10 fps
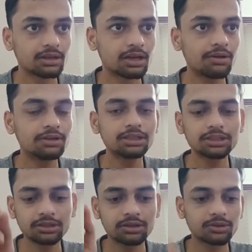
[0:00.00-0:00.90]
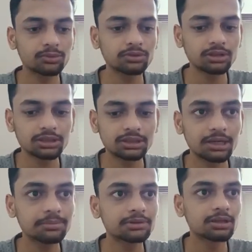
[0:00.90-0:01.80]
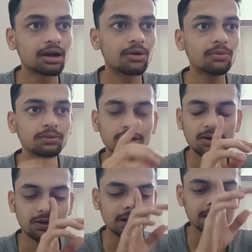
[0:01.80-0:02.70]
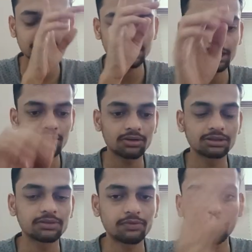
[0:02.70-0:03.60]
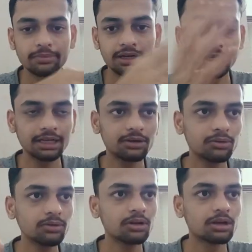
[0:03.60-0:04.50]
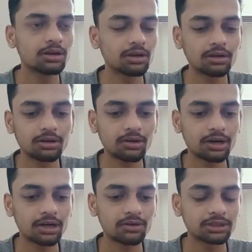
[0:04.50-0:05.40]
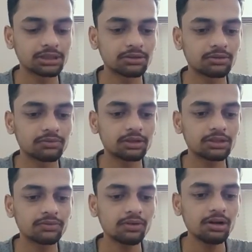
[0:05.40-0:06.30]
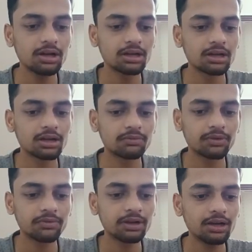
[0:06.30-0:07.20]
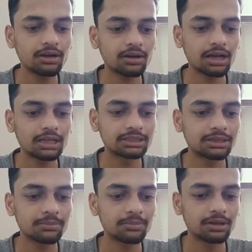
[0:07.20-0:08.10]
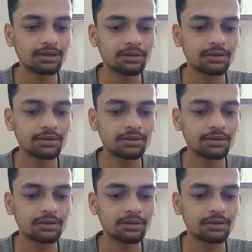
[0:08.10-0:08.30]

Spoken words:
I'll just use the steps how the rocket is get launched from building to rocket launching. First of all, we will assemble